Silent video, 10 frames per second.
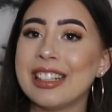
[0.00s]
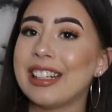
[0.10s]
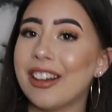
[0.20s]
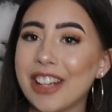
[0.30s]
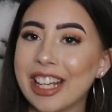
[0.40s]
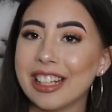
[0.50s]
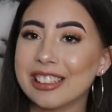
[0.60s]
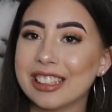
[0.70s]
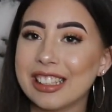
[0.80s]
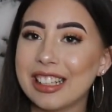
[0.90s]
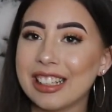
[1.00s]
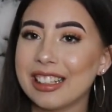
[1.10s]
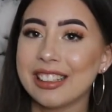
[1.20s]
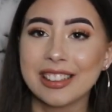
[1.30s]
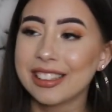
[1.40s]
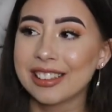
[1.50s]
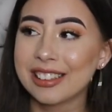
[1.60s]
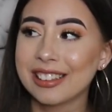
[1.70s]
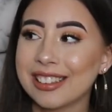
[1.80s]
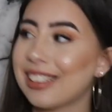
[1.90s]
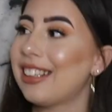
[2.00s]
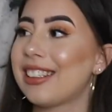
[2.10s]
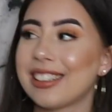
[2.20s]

now I can't delete it like